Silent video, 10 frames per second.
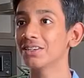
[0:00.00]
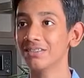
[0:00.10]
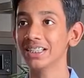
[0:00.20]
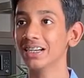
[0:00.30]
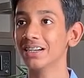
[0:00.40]

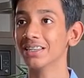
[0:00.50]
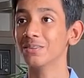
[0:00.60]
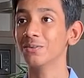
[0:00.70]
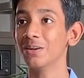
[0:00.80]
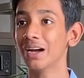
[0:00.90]
Korea,
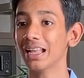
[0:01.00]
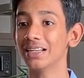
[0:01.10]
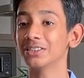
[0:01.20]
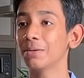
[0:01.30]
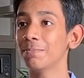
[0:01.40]

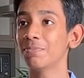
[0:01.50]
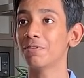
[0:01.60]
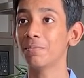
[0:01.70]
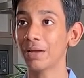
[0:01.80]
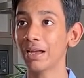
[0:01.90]

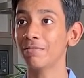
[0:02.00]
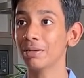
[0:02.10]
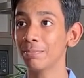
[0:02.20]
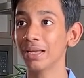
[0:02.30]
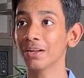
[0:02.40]
for
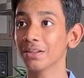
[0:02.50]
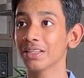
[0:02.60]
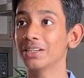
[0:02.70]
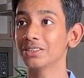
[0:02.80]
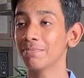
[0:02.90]
every male,
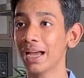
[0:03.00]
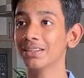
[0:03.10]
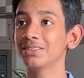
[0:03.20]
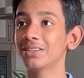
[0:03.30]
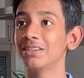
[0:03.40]
there's a
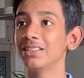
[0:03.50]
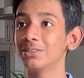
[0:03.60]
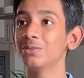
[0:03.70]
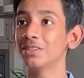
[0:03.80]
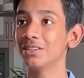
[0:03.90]
mandatory
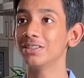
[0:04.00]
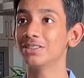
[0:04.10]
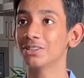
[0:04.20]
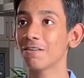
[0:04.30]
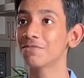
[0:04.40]
2
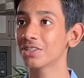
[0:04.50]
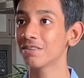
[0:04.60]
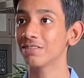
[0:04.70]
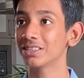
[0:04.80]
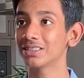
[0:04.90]
years of
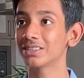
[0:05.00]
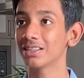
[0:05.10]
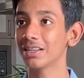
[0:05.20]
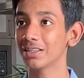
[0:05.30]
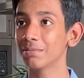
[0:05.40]
service
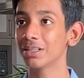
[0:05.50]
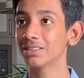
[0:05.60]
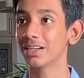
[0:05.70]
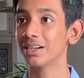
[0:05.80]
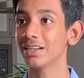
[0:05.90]
in the
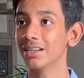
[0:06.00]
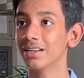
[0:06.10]
military.